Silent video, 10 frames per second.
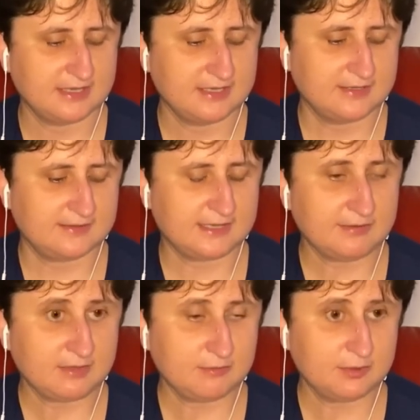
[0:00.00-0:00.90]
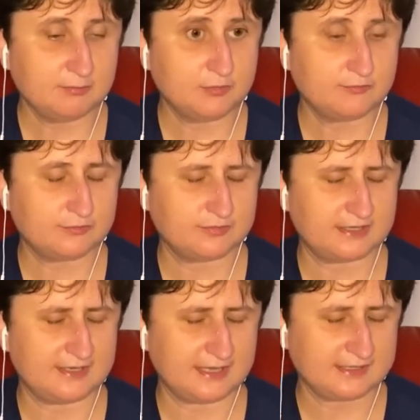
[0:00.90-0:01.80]
Now I will move to the
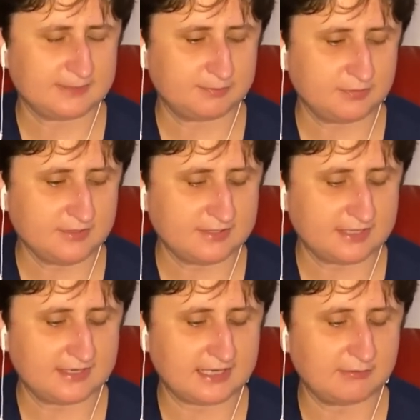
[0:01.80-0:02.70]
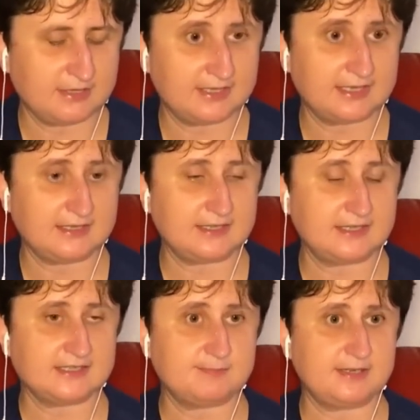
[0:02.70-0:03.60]
next point and I will again
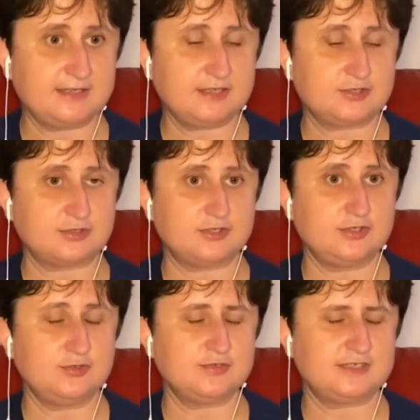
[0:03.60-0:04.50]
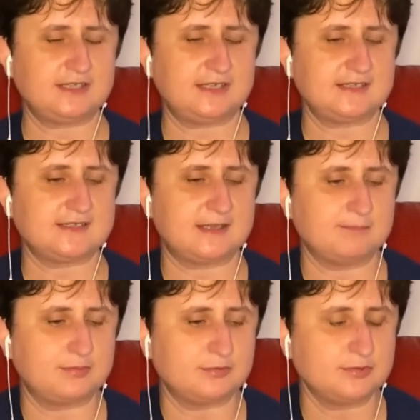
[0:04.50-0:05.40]
explain it using an example.